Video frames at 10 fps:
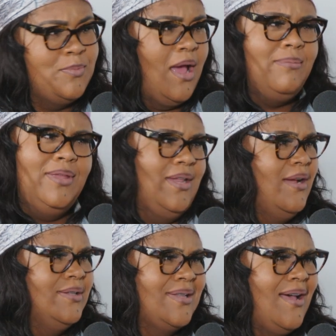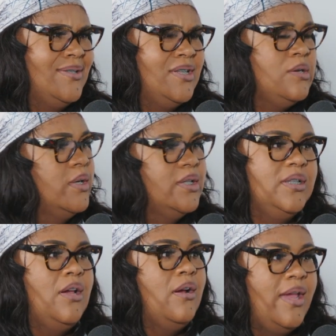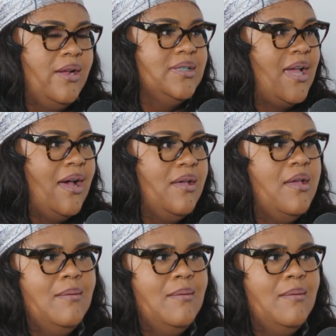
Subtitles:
Probably in hairstyles too, because your hairstyle,